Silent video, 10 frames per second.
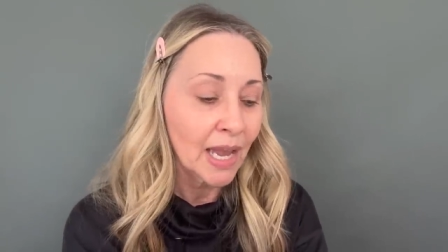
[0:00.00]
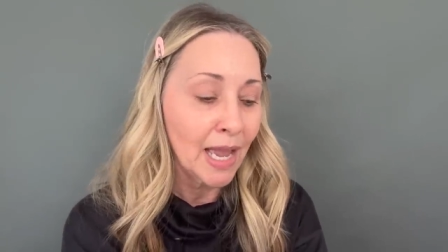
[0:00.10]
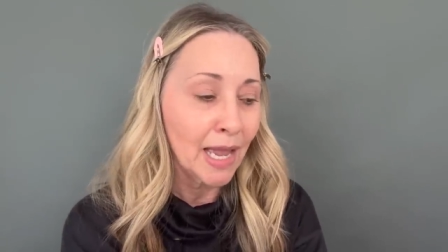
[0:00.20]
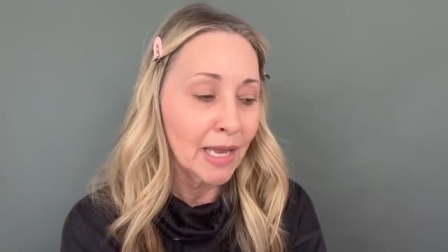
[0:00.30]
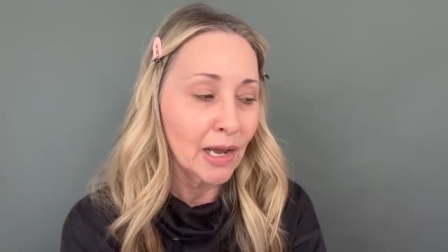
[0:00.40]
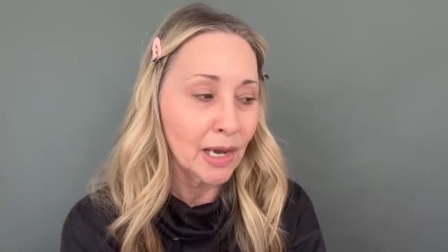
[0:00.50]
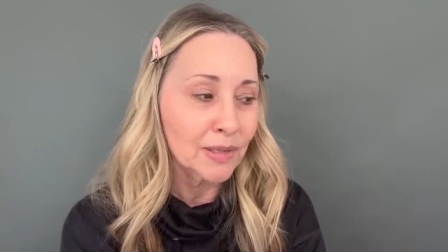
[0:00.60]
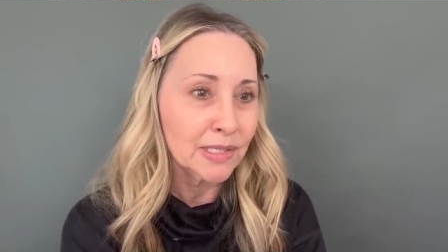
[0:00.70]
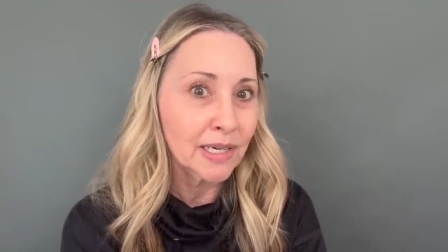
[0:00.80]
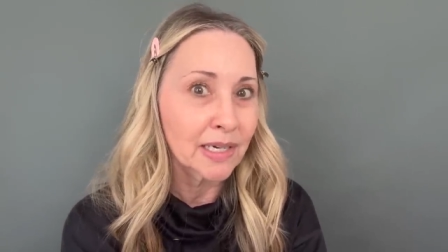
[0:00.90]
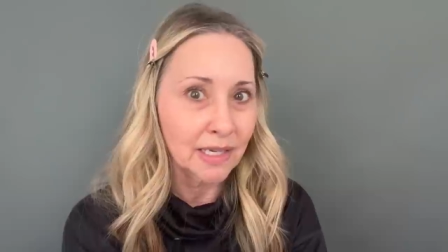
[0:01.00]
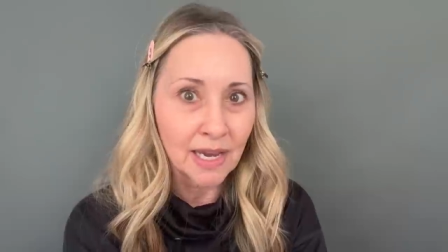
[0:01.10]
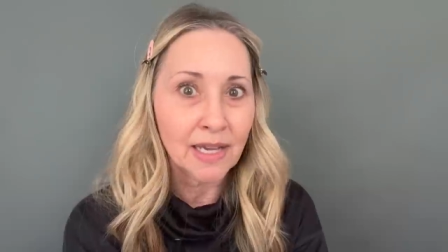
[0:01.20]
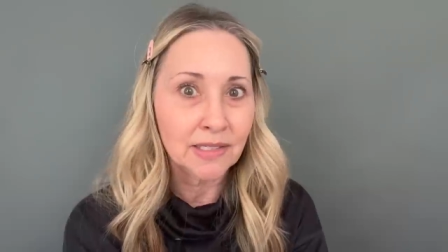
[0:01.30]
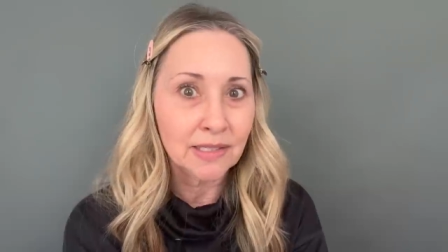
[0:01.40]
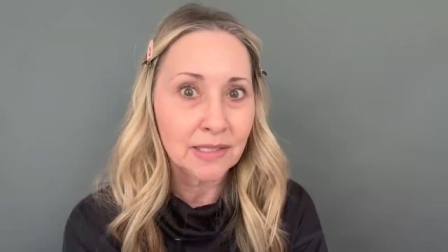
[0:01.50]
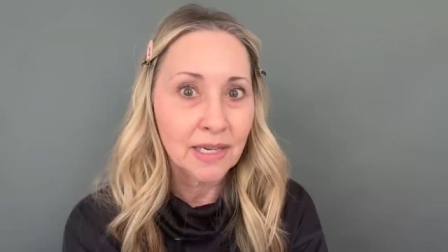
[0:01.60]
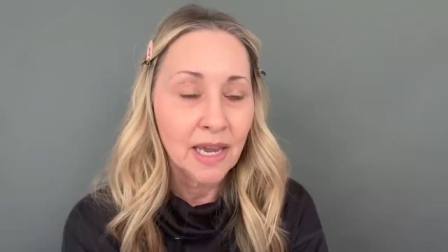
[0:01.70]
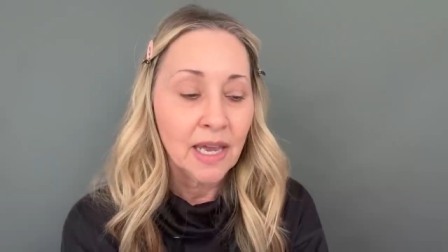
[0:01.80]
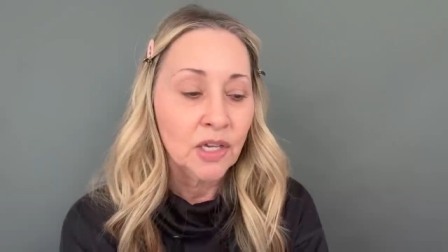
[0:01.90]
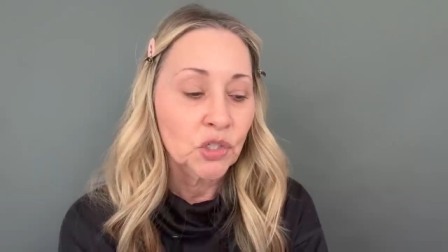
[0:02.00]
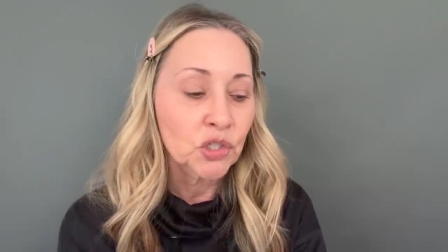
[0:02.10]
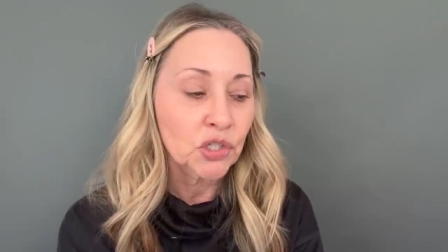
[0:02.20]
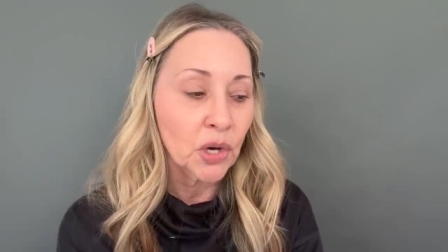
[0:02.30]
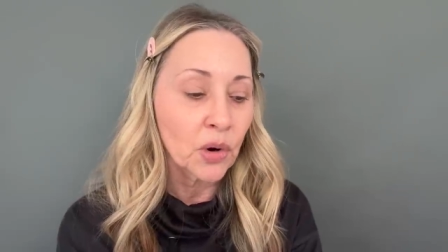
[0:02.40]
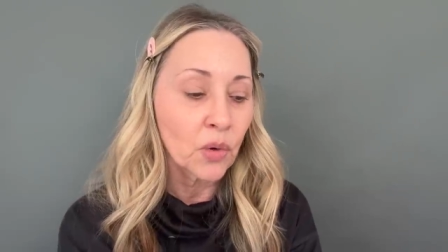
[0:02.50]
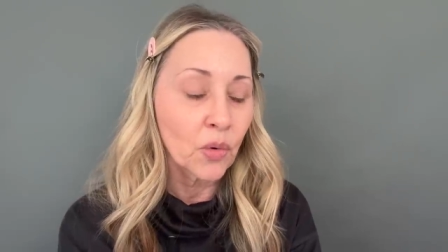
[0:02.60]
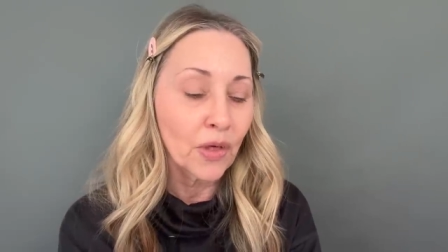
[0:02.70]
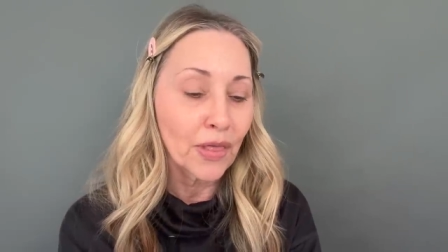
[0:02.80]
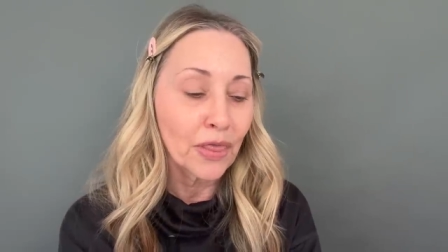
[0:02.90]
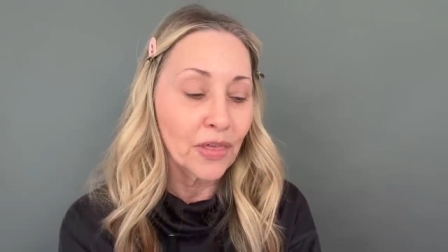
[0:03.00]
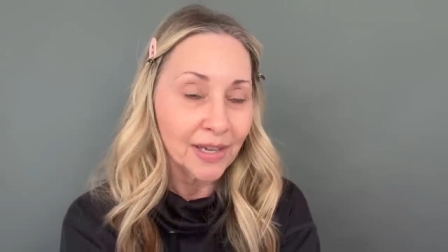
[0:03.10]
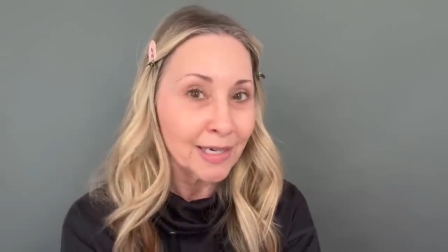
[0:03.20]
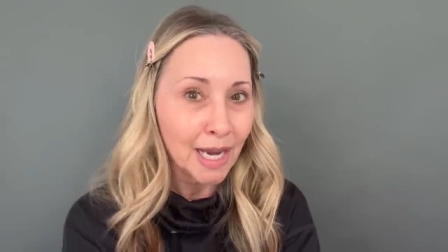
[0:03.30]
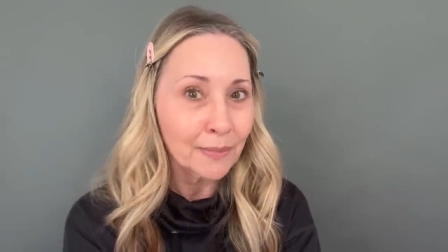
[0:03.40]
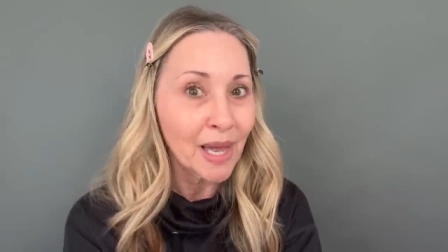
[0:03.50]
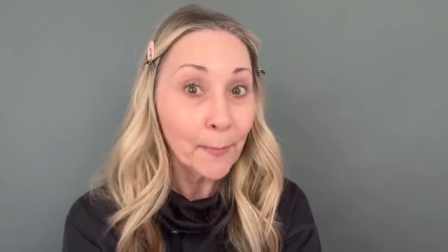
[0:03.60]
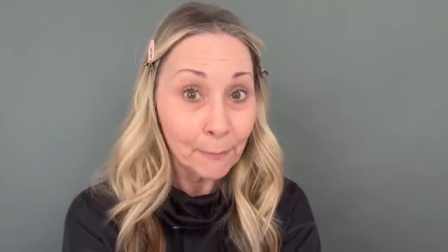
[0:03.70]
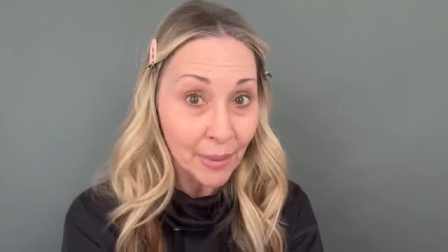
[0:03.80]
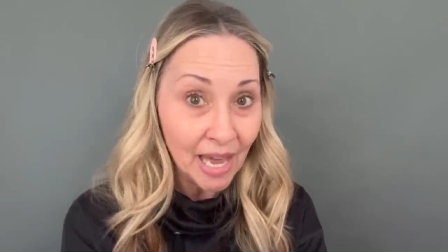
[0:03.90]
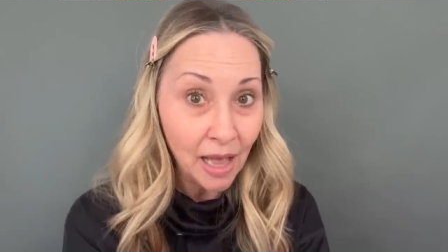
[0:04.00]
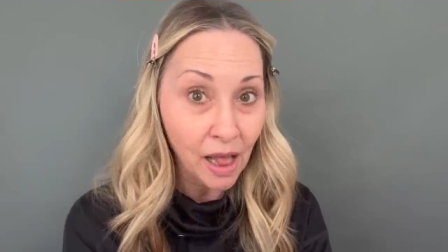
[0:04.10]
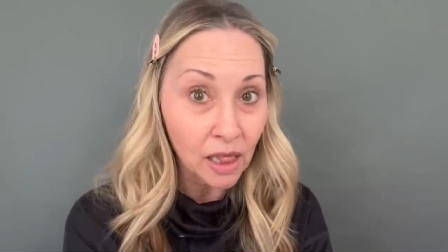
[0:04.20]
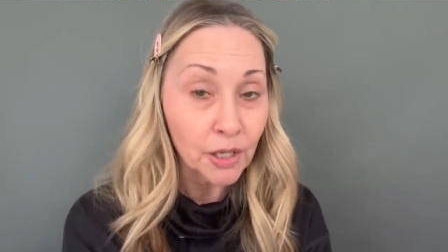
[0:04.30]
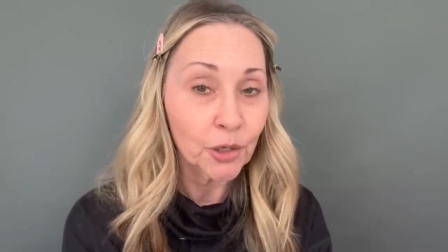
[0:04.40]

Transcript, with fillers: And I was like, yes, so then I met Belle,